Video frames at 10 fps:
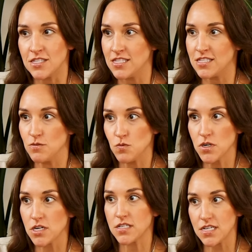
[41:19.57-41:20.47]
the
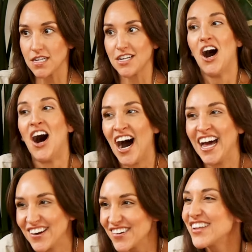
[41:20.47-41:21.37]
worse it got.
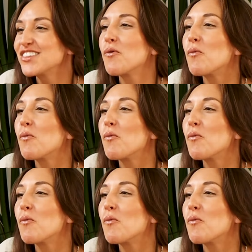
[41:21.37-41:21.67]
Or not the